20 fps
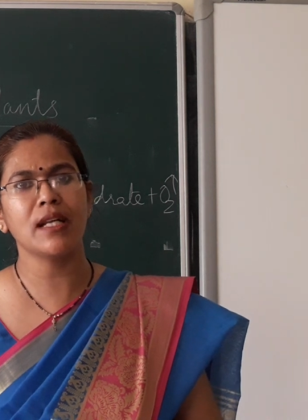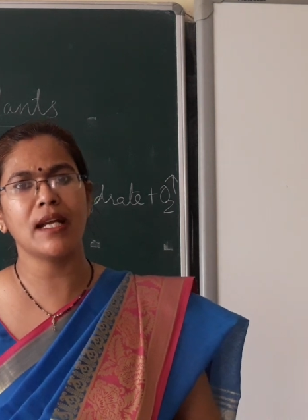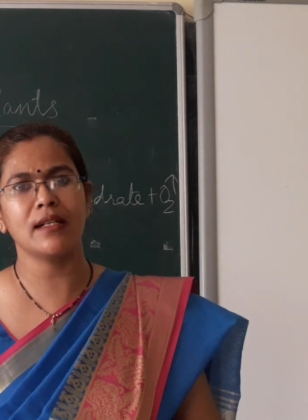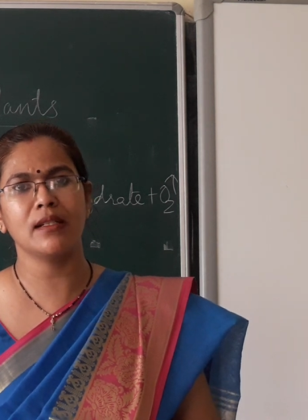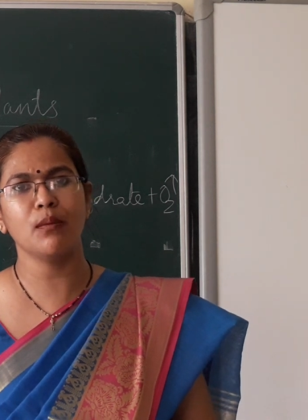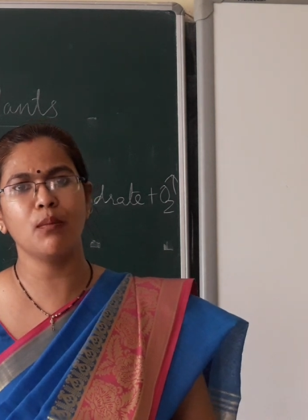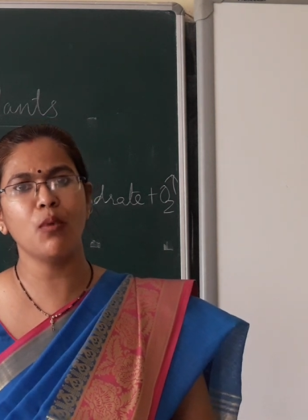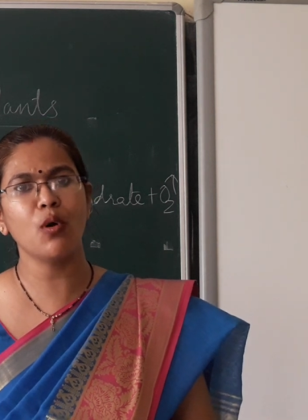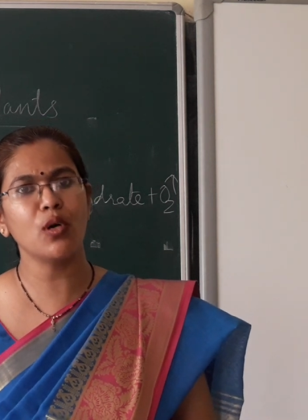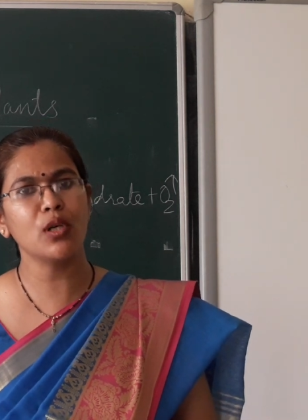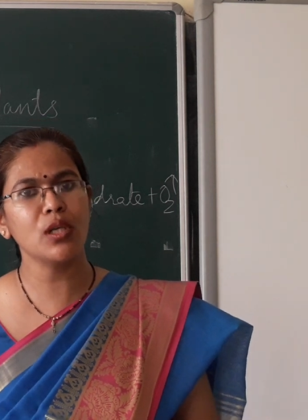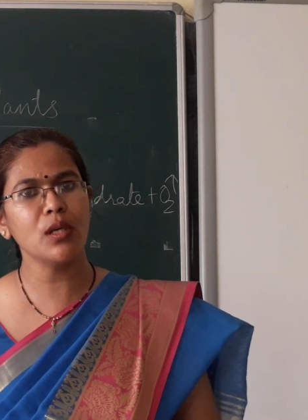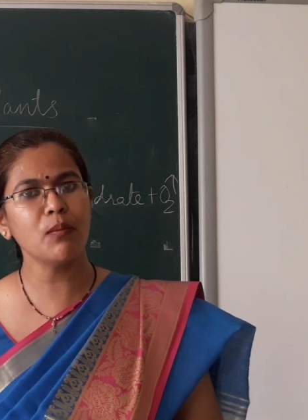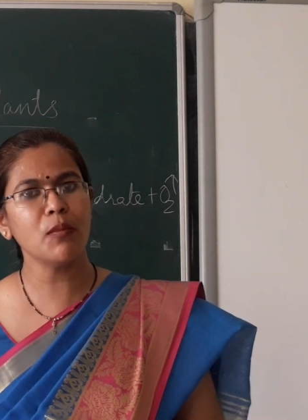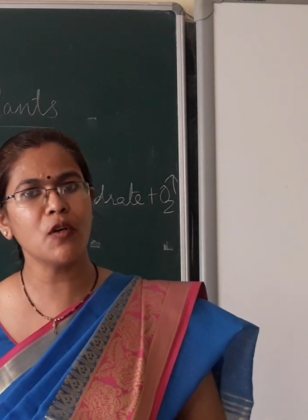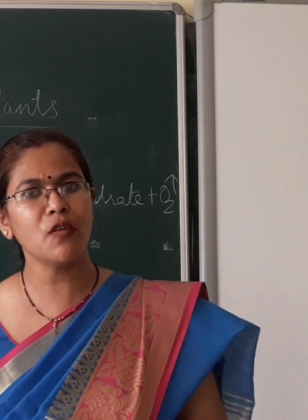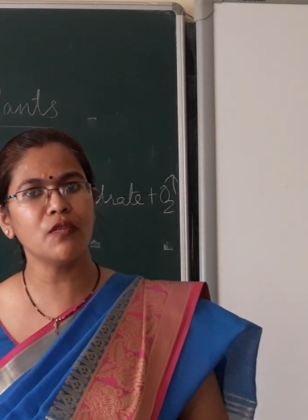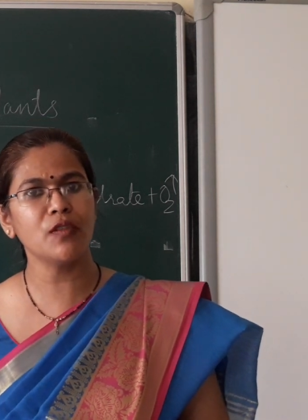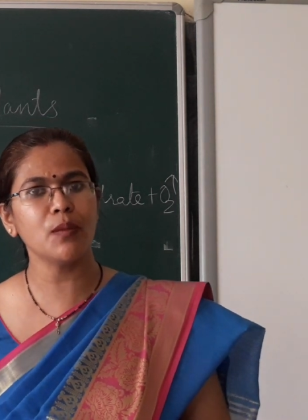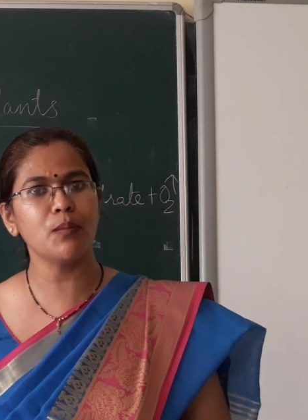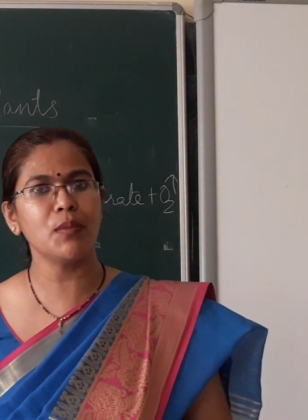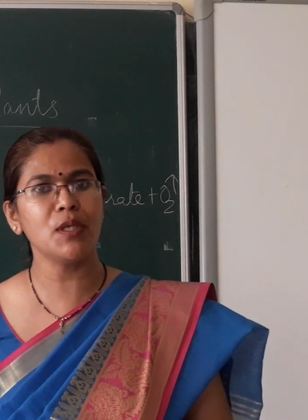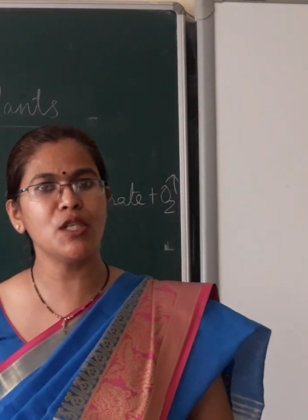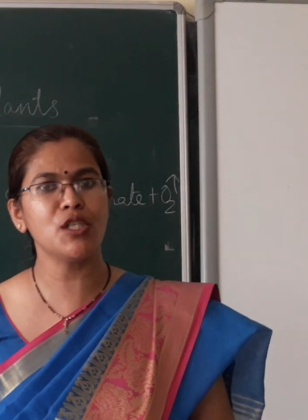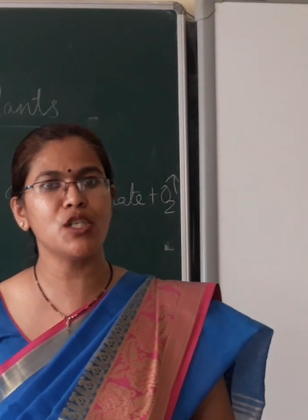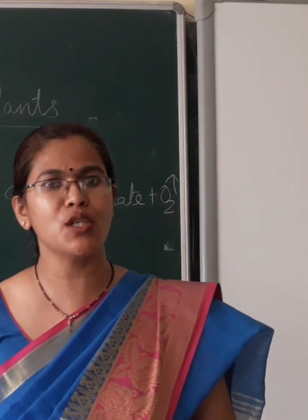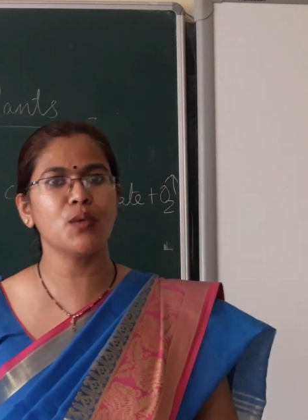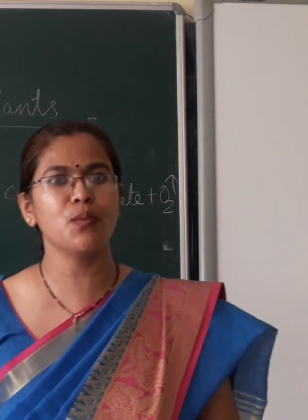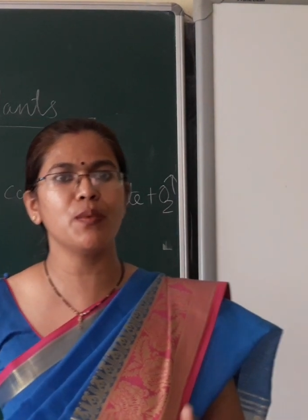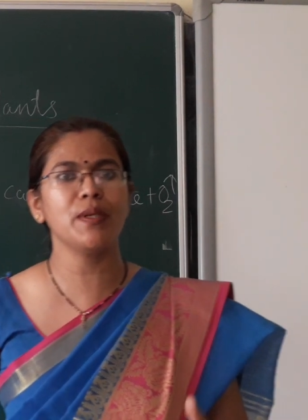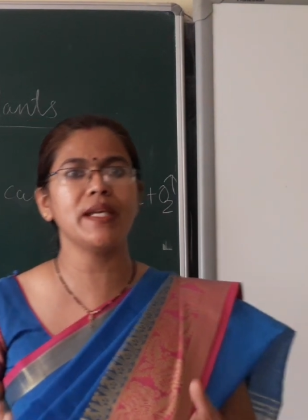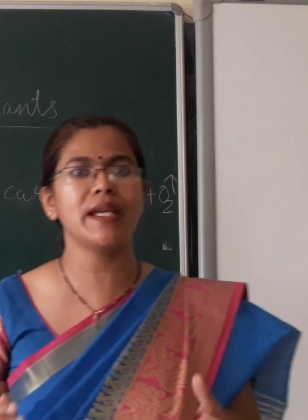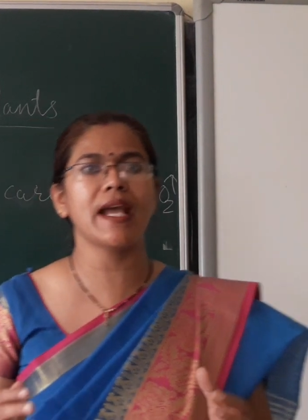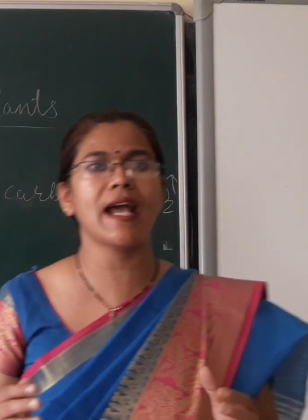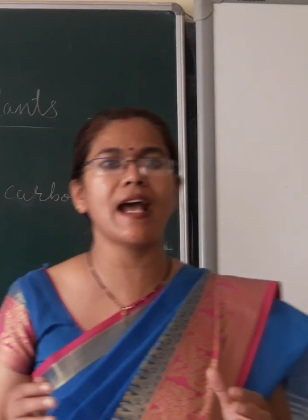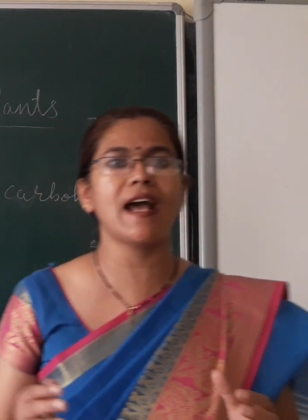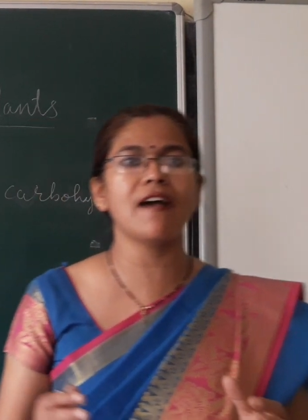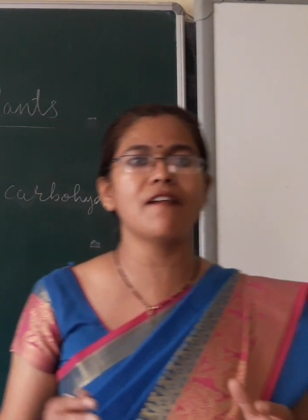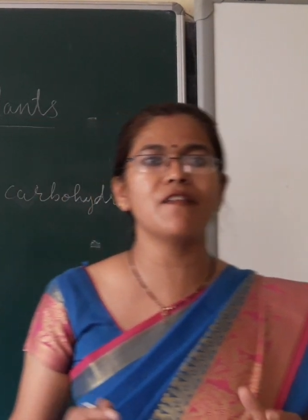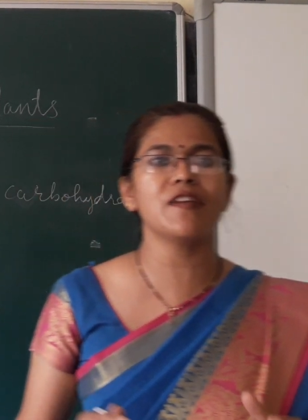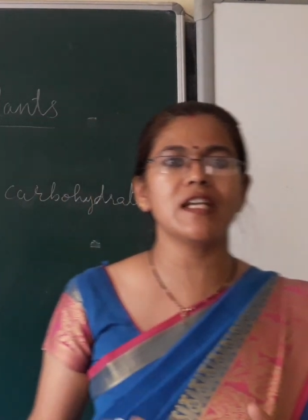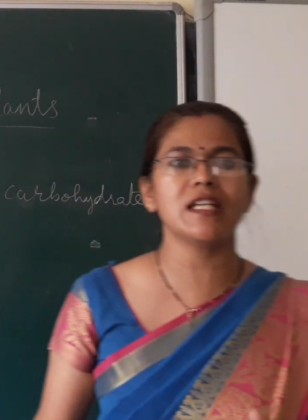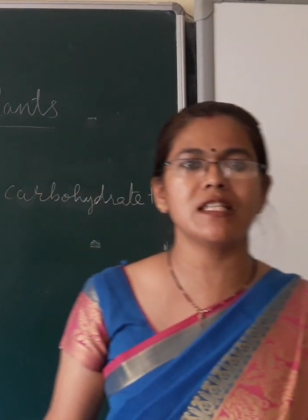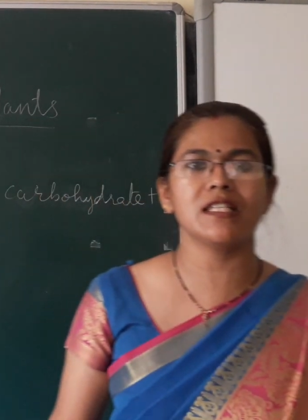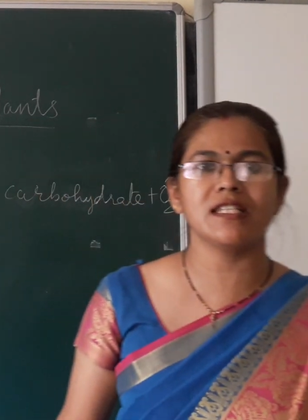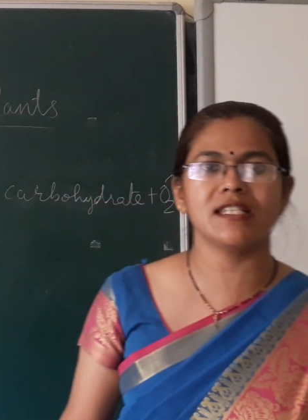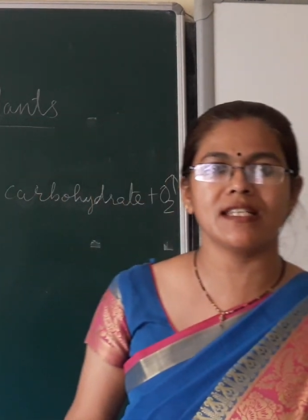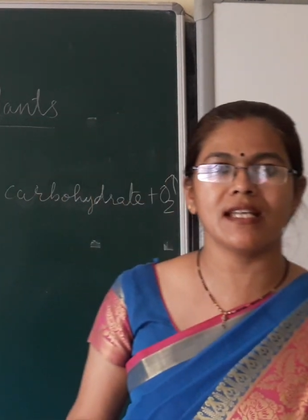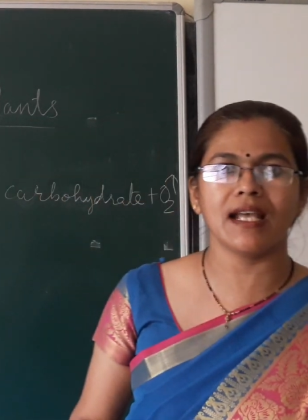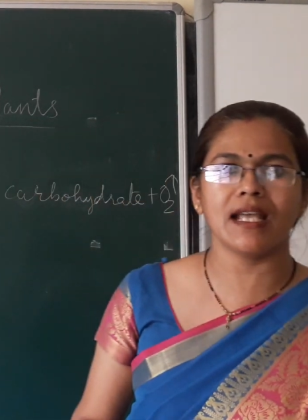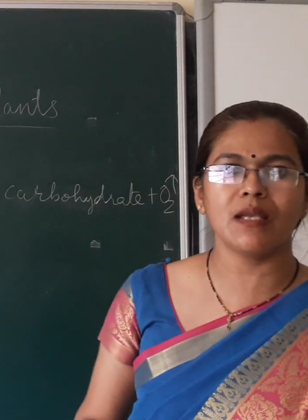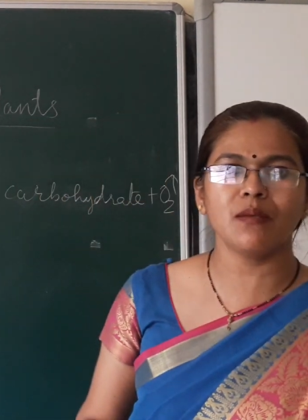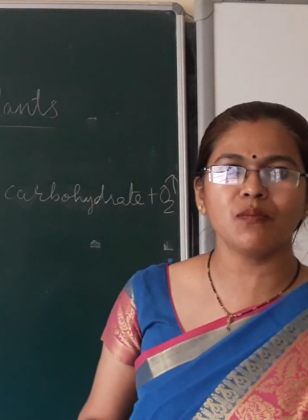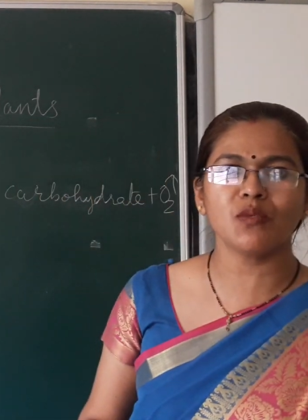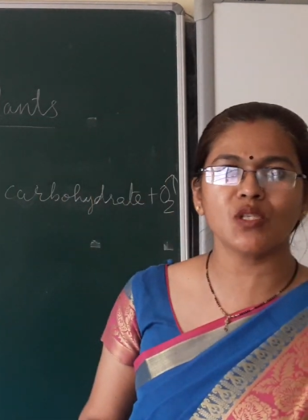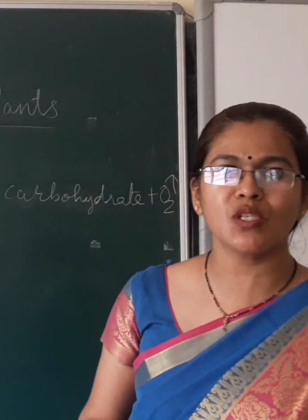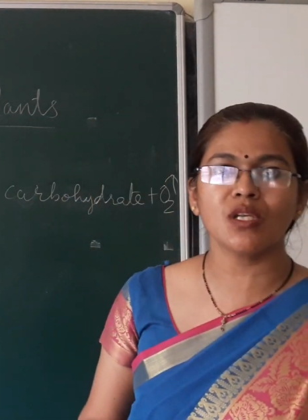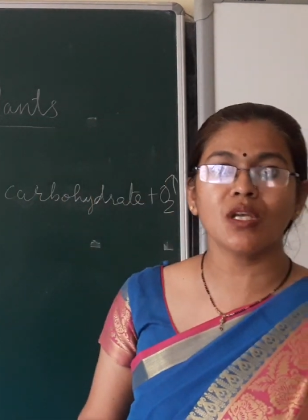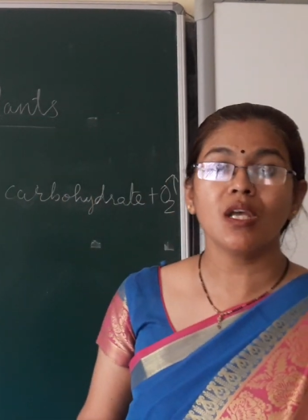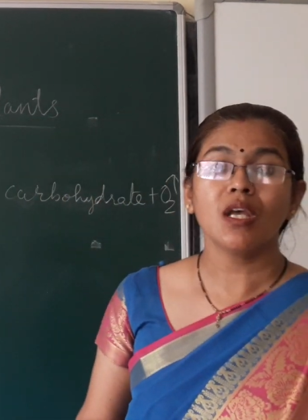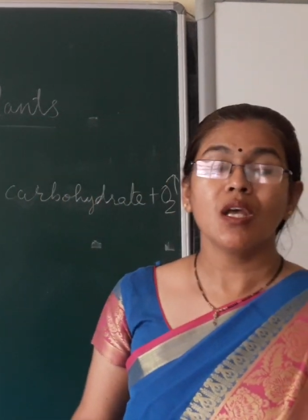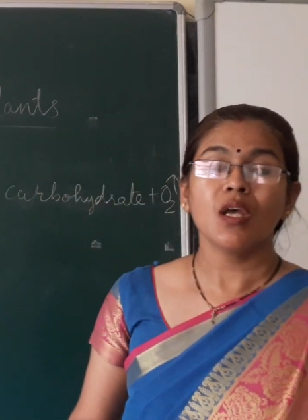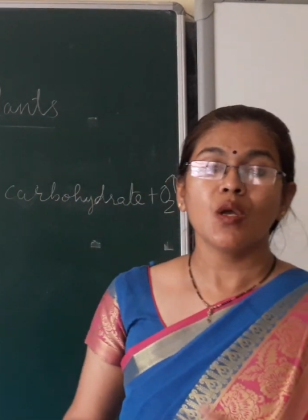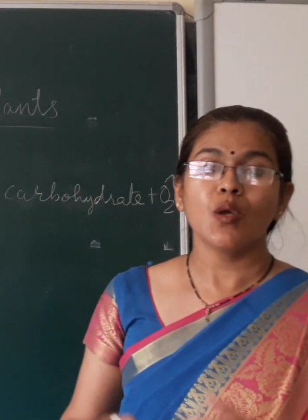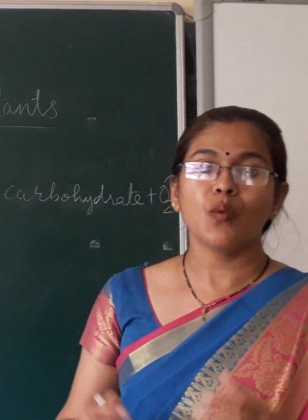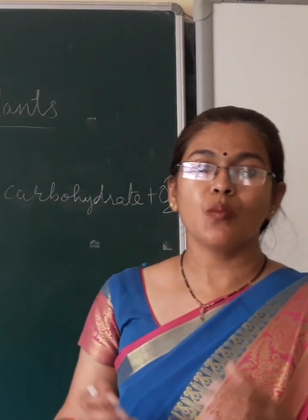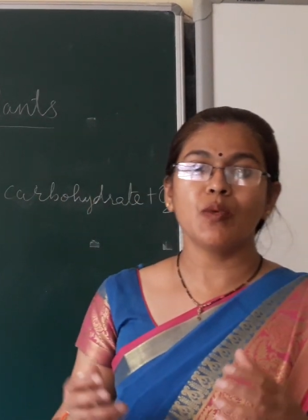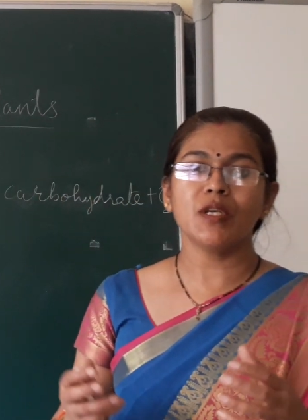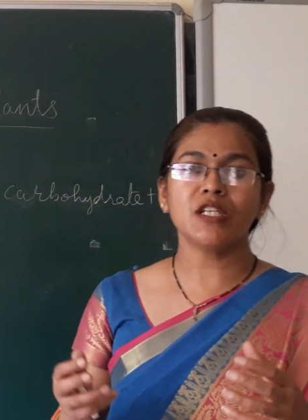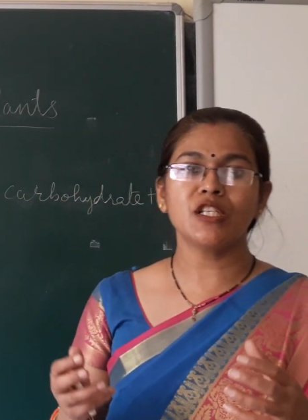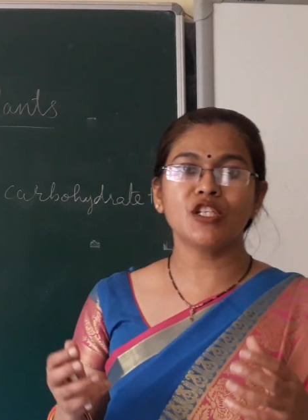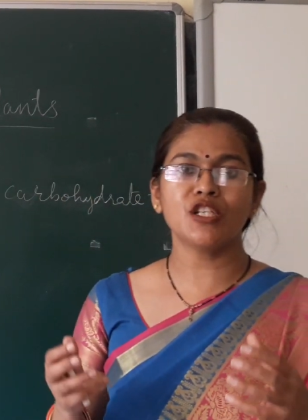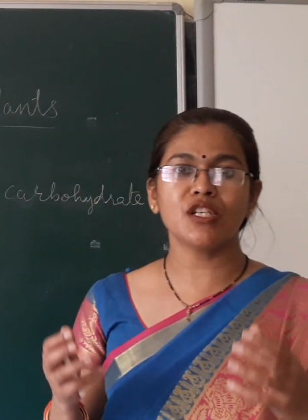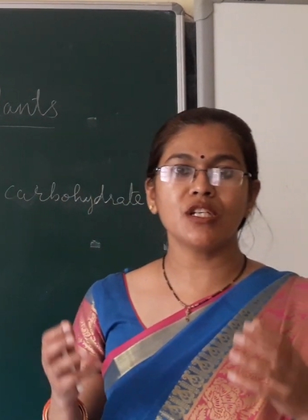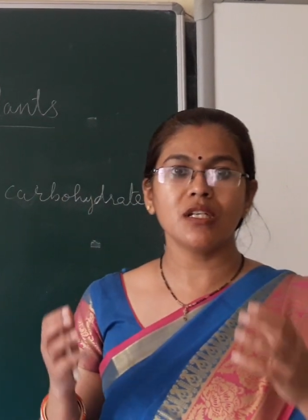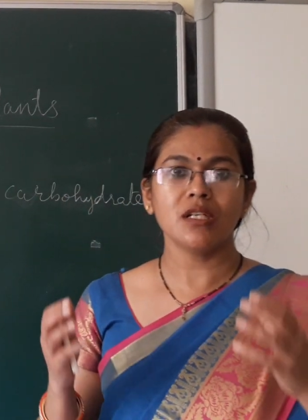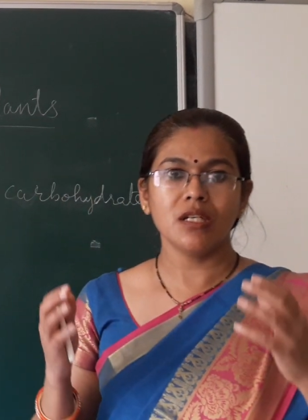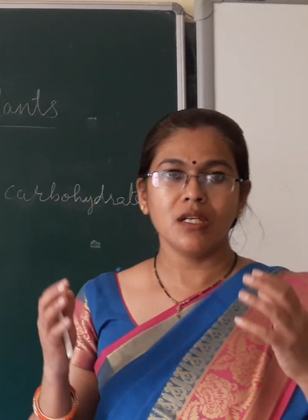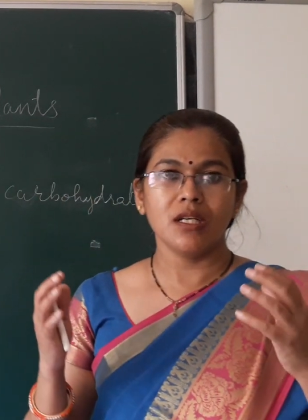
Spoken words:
at the bottom of the pitcher, we have enzymes which